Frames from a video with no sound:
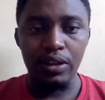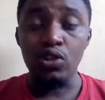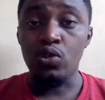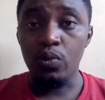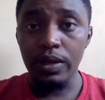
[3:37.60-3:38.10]

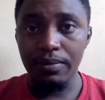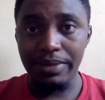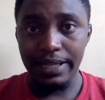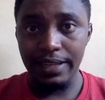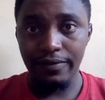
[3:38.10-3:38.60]
you will
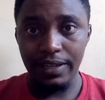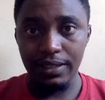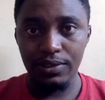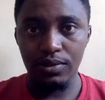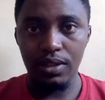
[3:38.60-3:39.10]
be given,
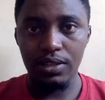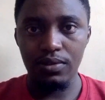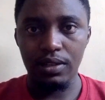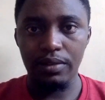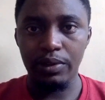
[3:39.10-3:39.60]
so that
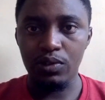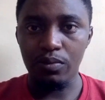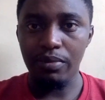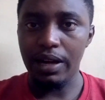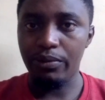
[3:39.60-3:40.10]
you come into
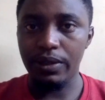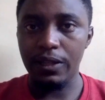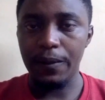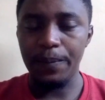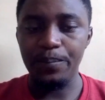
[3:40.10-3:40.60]
bar with
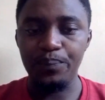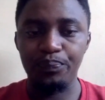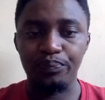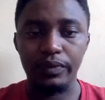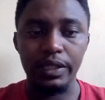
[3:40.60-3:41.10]

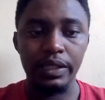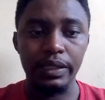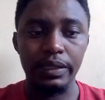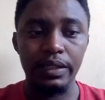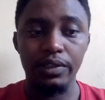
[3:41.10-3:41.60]

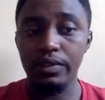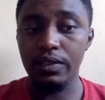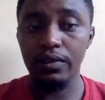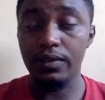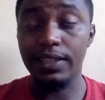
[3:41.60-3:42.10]
the
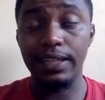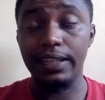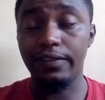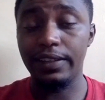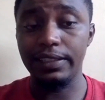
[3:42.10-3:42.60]
US laws that
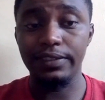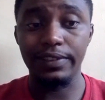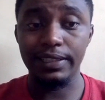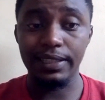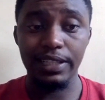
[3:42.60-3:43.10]
governs
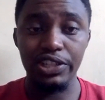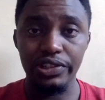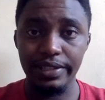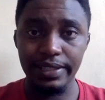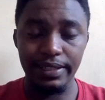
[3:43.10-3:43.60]

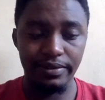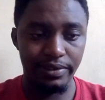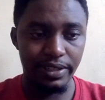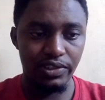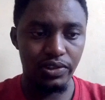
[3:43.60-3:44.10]
vaccinations and
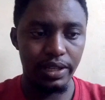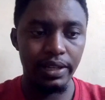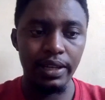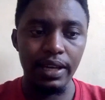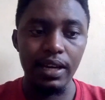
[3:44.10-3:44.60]
etc.
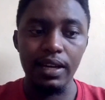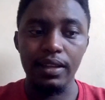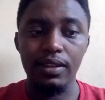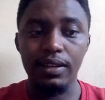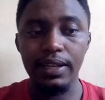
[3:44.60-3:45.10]

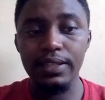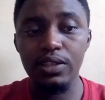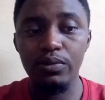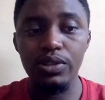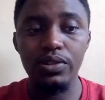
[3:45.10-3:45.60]
The
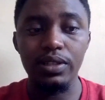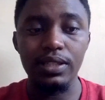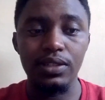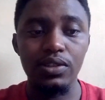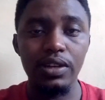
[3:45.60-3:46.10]
next question
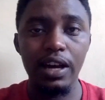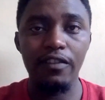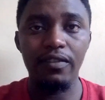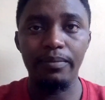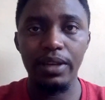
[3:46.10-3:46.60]
is, do you
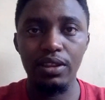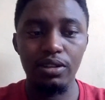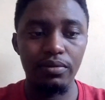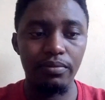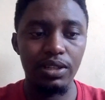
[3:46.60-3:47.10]
have a
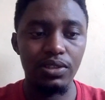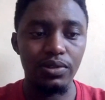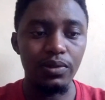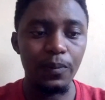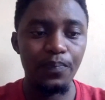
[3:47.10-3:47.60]

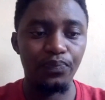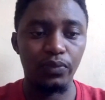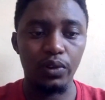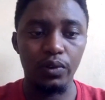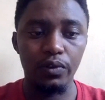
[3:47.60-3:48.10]
mental
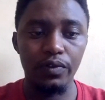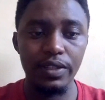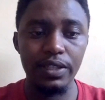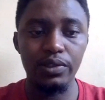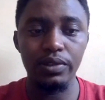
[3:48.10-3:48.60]
or
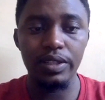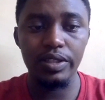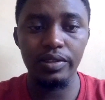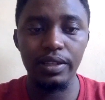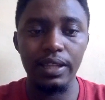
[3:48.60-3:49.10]
physical
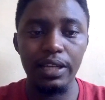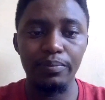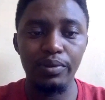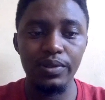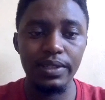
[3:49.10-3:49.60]
disorder
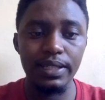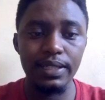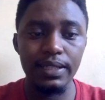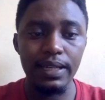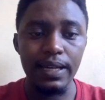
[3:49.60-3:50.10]
that
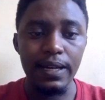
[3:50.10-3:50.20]
poses